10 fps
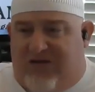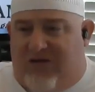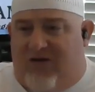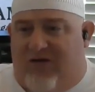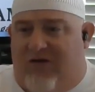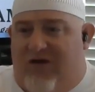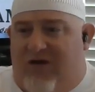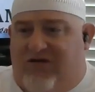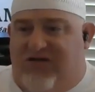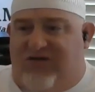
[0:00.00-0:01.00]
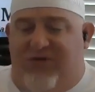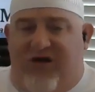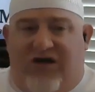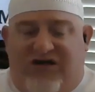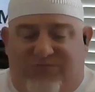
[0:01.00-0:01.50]
on just
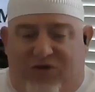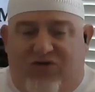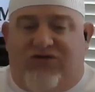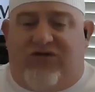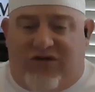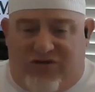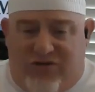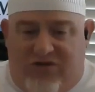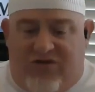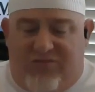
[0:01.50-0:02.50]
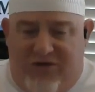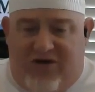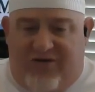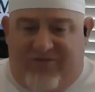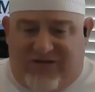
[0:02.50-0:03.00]
being exposed to the truth and the
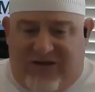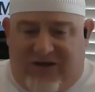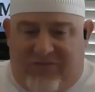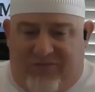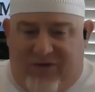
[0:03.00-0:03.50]
beauty of Islam.